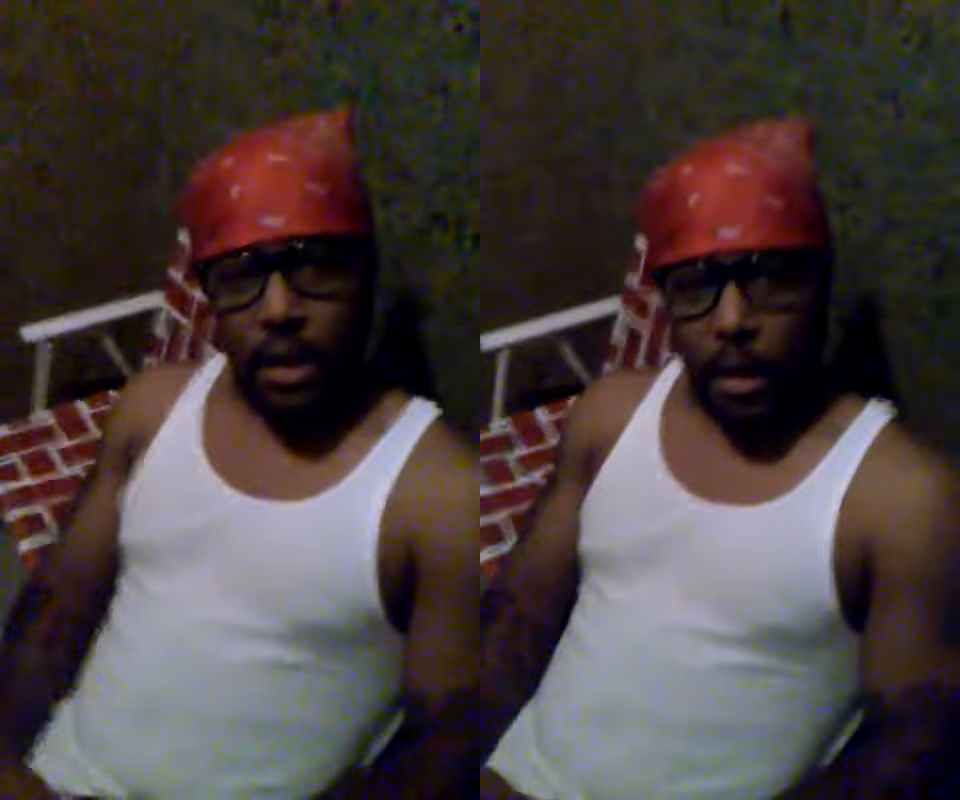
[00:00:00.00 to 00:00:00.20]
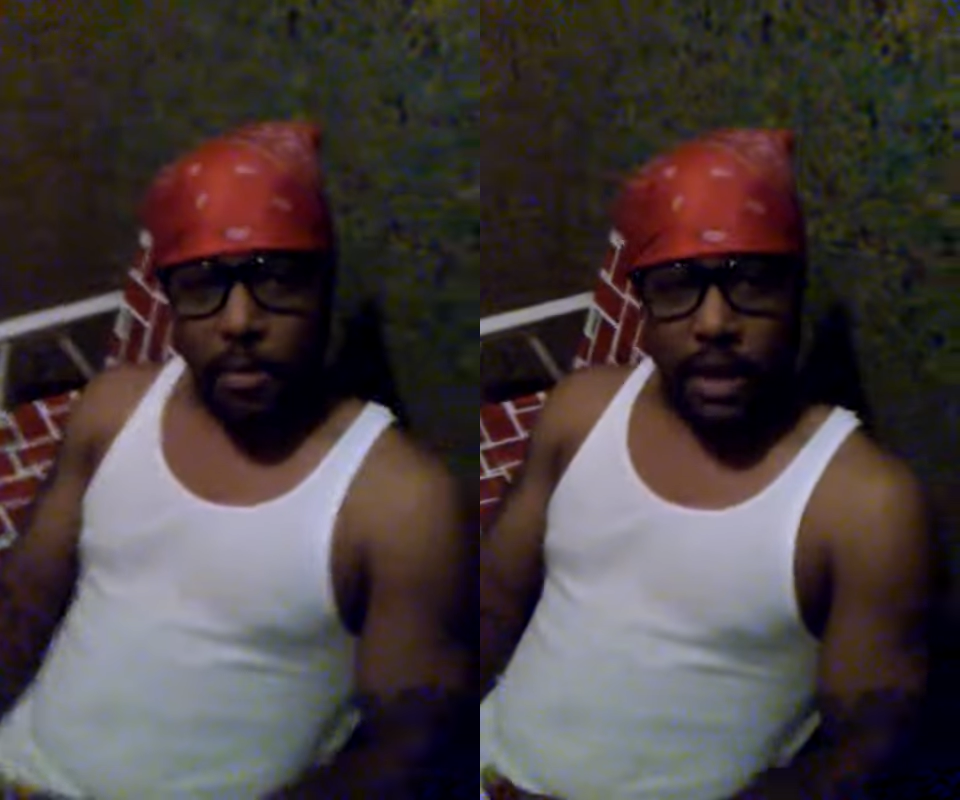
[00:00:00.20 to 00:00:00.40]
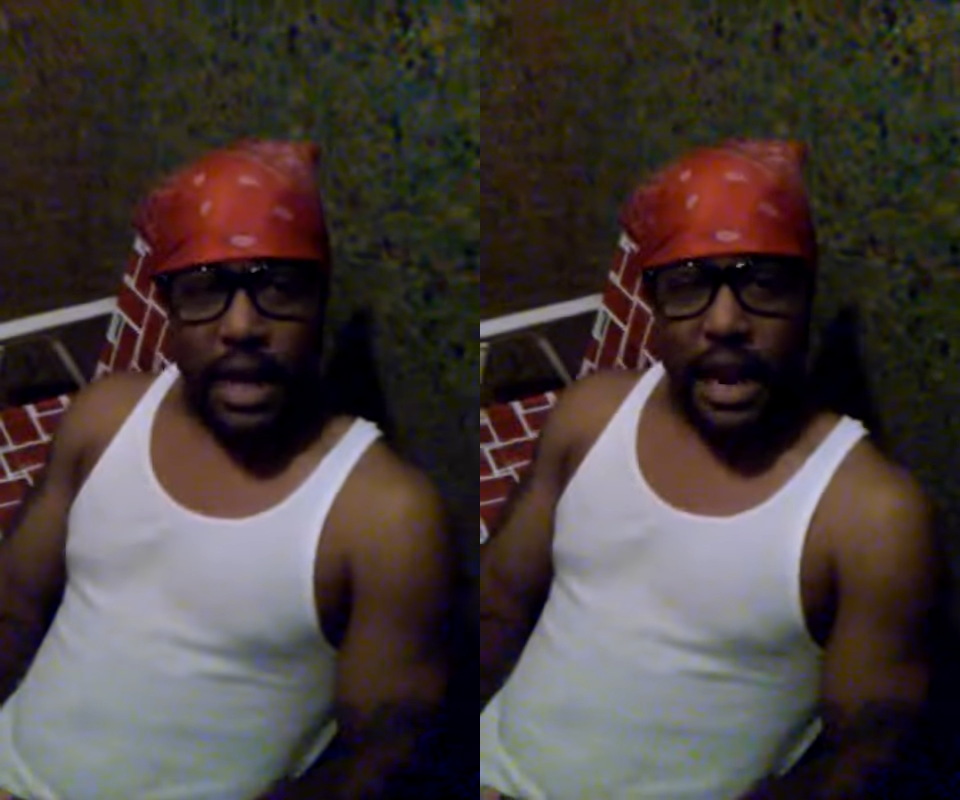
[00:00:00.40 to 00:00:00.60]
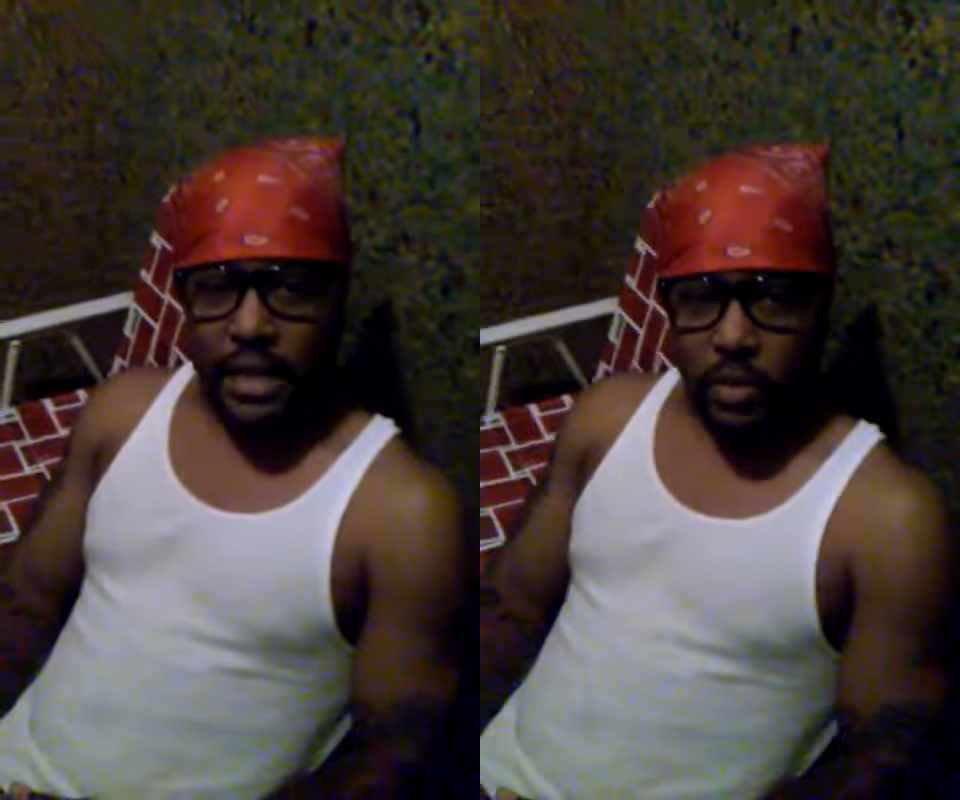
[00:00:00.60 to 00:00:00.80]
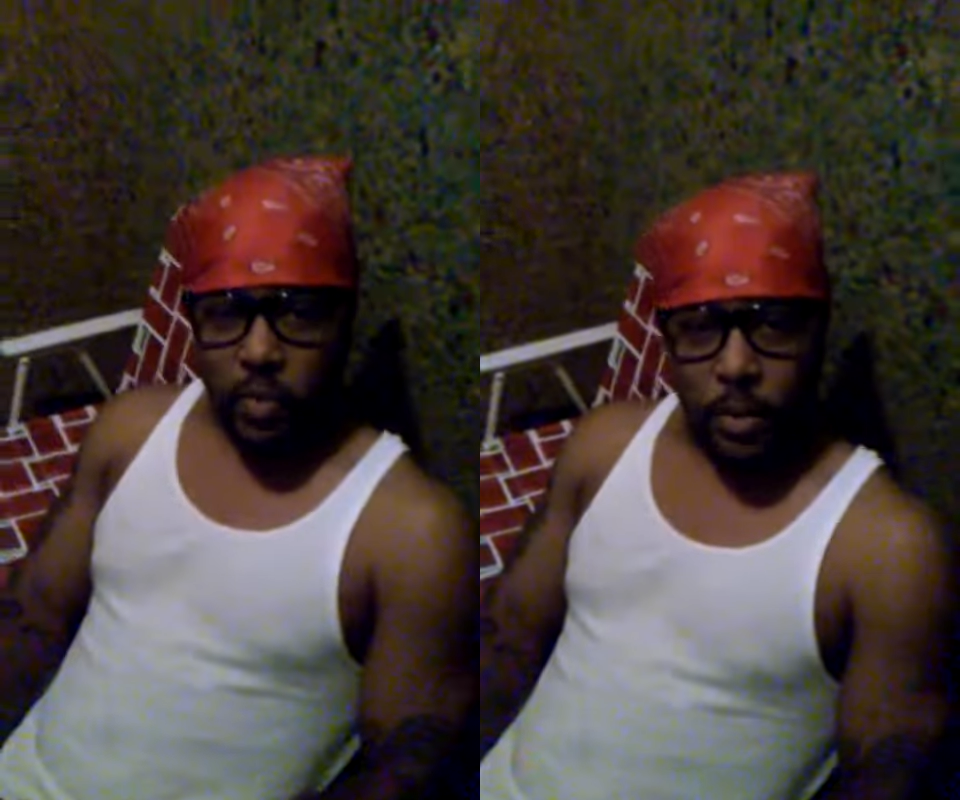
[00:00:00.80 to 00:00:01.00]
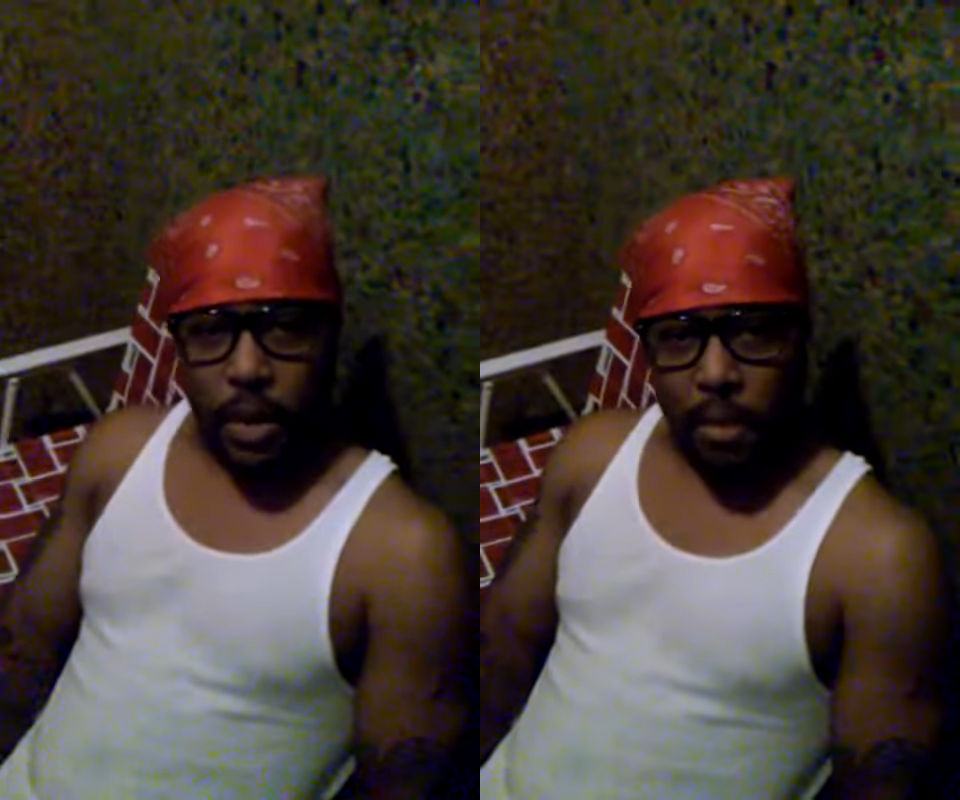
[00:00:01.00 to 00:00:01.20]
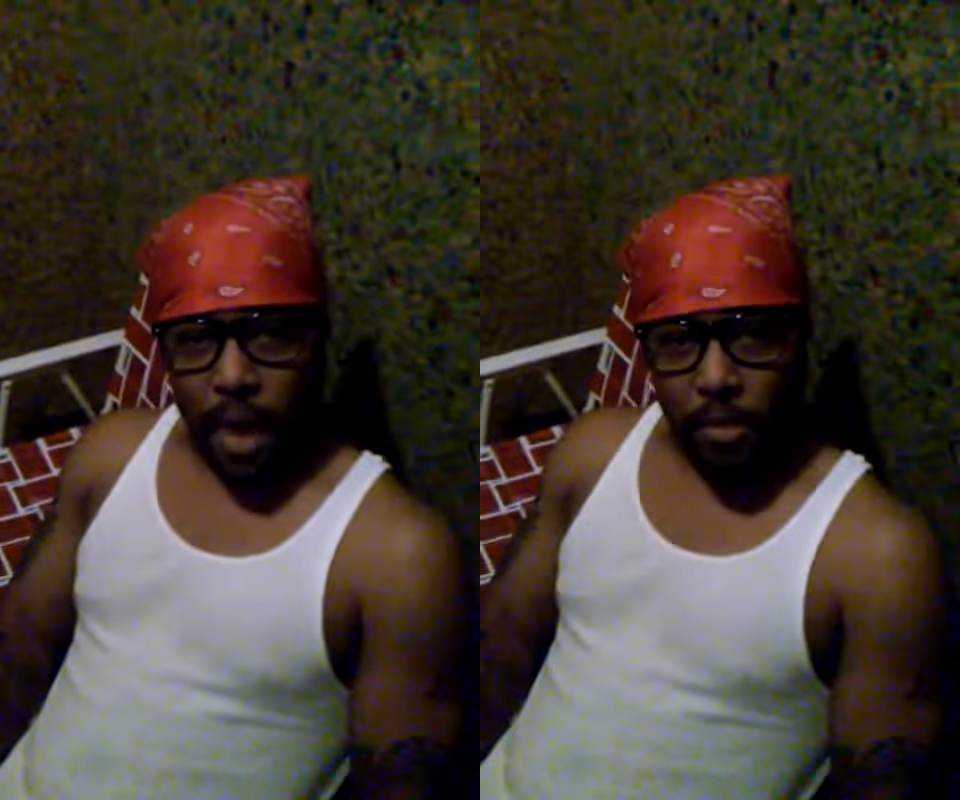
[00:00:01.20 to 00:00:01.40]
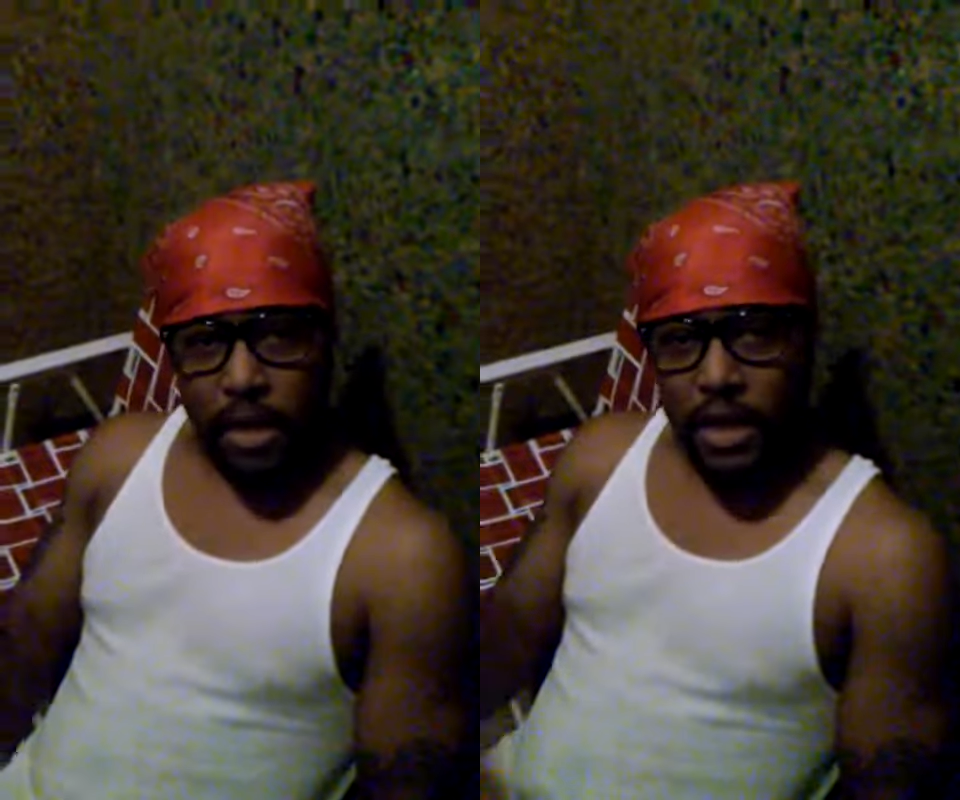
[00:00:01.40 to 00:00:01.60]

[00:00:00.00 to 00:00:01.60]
I'm in there like swimwear, baby.